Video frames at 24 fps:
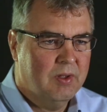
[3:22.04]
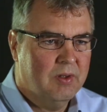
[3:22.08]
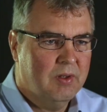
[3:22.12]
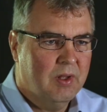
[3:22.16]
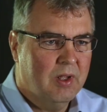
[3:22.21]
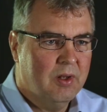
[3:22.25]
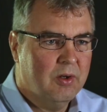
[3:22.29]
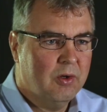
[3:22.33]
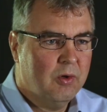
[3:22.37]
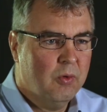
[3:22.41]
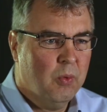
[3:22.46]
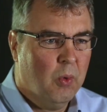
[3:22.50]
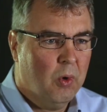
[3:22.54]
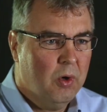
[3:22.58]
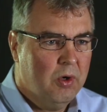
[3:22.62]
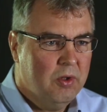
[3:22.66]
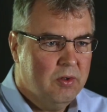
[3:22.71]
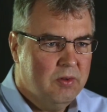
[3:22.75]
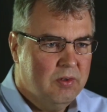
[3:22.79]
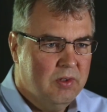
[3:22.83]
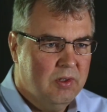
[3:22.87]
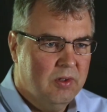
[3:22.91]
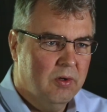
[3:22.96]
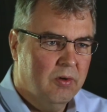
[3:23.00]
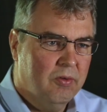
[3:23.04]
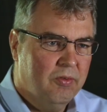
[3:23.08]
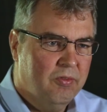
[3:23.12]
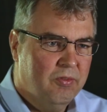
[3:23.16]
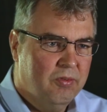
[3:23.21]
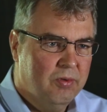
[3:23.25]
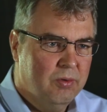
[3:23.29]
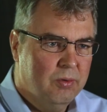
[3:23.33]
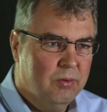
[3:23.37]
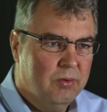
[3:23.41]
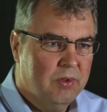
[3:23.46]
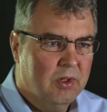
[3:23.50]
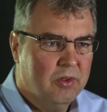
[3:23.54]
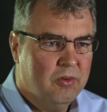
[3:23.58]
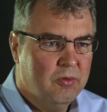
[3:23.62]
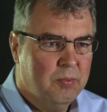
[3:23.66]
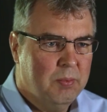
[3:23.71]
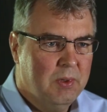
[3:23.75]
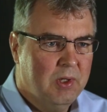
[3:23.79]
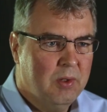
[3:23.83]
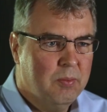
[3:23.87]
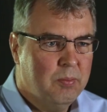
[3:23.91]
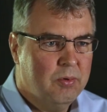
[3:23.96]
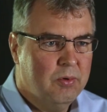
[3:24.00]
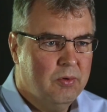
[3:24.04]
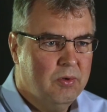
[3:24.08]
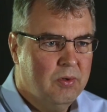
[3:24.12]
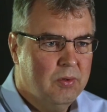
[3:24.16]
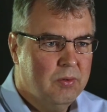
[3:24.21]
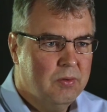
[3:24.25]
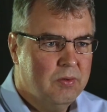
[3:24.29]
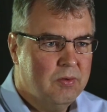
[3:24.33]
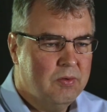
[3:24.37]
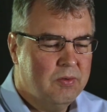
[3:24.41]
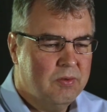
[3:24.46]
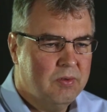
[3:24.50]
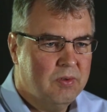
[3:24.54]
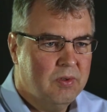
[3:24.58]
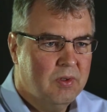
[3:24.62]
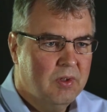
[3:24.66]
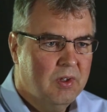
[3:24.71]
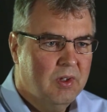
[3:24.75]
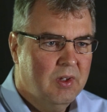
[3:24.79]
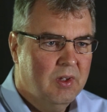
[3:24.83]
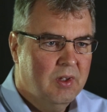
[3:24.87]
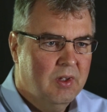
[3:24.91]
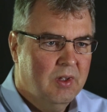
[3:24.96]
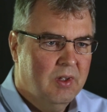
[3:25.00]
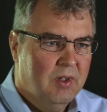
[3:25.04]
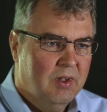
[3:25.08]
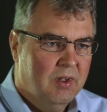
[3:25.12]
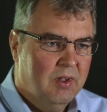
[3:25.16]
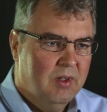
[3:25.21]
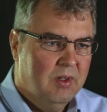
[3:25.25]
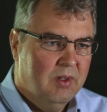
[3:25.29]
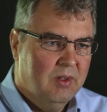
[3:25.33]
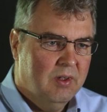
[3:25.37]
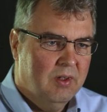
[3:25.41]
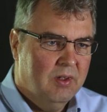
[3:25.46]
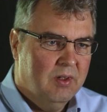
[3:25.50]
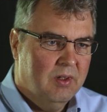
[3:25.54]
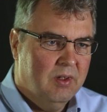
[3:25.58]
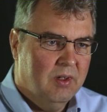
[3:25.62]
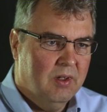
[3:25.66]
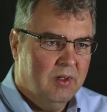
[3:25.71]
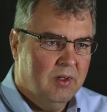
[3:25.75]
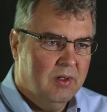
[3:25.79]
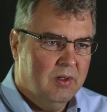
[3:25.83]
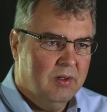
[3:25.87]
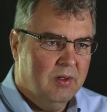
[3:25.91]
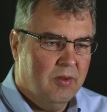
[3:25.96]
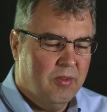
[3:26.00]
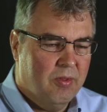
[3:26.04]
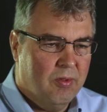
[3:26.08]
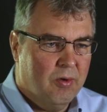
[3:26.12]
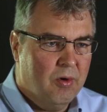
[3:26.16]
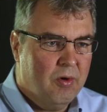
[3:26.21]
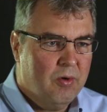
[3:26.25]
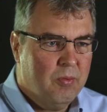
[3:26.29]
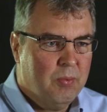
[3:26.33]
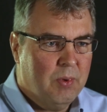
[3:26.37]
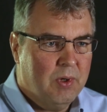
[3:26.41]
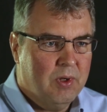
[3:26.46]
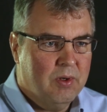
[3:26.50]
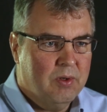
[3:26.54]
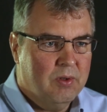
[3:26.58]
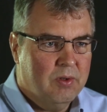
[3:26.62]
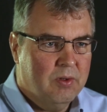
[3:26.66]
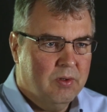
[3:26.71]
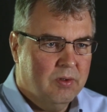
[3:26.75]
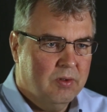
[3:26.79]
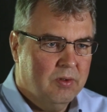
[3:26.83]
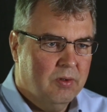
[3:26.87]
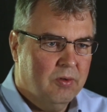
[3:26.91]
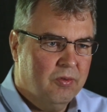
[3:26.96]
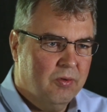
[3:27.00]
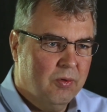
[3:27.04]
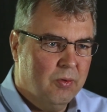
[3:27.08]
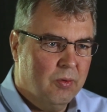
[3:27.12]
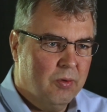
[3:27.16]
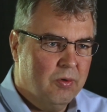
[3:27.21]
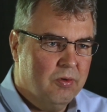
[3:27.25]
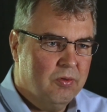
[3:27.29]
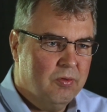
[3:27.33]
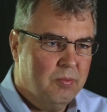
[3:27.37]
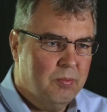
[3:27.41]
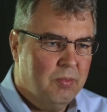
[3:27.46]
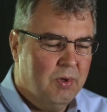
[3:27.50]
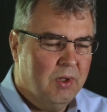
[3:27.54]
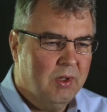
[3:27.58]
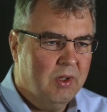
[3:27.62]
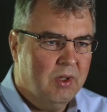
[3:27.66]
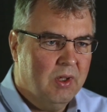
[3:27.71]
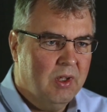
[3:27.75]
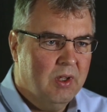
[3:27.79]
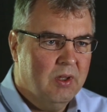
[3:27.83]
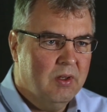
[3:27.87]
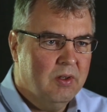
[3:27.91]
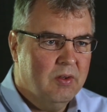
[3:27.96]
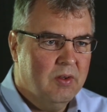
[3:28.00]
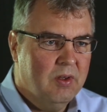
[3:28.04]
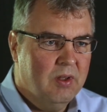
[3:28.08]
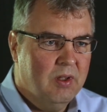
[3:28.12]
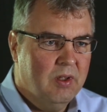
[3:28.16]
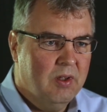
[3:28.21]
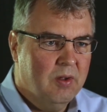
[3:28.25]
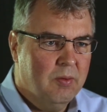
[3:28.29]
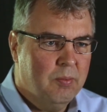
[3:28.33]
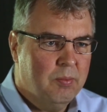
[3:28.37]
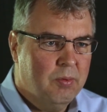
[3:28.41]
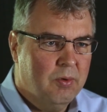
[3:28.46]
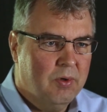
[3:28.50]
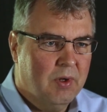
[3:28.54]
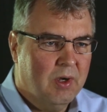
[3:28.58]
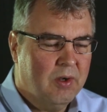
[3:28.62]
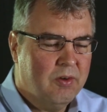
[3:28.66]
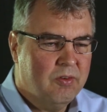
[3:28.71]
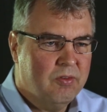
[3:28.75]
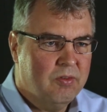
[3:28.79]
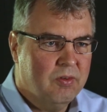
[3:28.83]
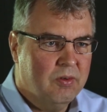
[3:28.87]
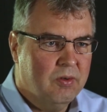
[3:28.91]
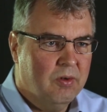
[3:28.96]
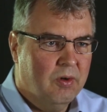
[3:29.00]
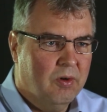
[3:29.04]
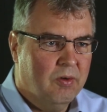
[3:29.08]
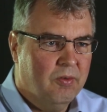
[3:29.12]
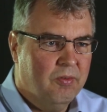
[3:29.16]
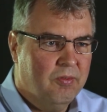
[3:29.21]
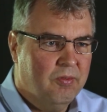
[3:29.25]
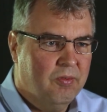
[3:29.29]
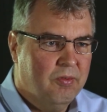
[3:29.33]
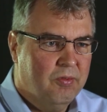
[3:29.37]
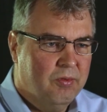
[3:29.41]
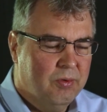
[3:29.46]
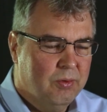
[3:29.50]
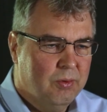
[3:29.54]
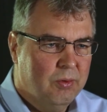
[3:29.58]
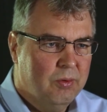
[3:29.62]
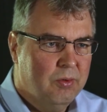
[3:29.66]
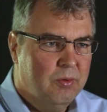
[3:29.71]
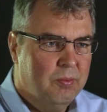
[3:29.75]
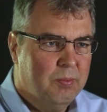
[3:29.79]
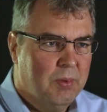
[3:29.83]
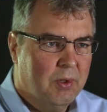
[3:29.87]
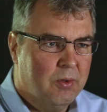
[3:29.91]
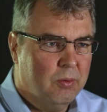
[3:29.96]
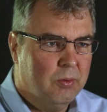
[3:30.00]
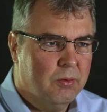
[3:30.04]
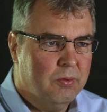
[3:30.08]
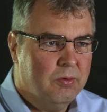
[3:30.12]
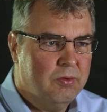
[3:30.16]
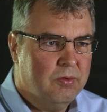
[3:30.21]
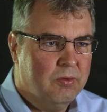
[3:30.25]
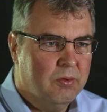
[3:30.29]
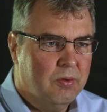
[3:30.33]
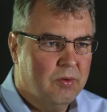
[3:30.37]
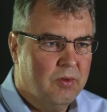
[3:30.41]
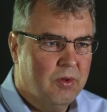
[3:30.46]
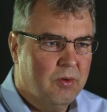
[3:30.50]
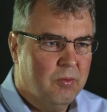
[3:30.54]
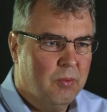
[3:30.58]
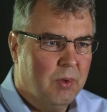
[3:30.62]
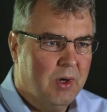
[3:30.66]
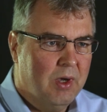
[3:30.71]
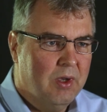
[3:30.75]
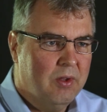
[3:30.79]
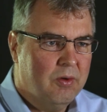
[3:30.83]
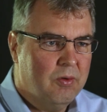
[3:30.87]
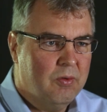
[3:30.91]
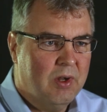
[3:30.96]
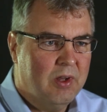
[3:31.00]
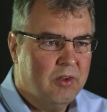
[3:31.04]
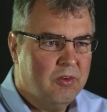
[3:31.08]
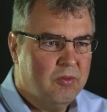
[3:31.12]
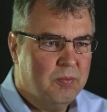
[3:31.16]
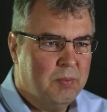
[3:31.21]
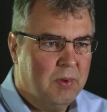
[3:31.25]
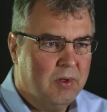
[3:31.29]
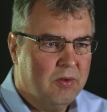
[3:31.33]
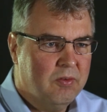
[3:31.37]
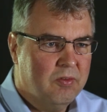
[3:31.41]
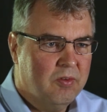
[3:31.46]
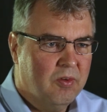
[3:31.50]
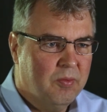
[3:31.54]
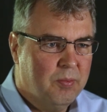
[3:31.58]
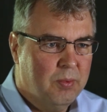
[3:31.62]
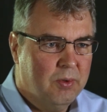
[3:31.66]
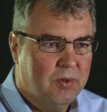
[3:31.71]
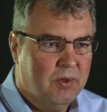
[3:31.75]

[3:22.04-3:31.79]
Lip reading: and quality of food that's being produced. A third one, of course, bringing in the production of food, but also the wider aspects of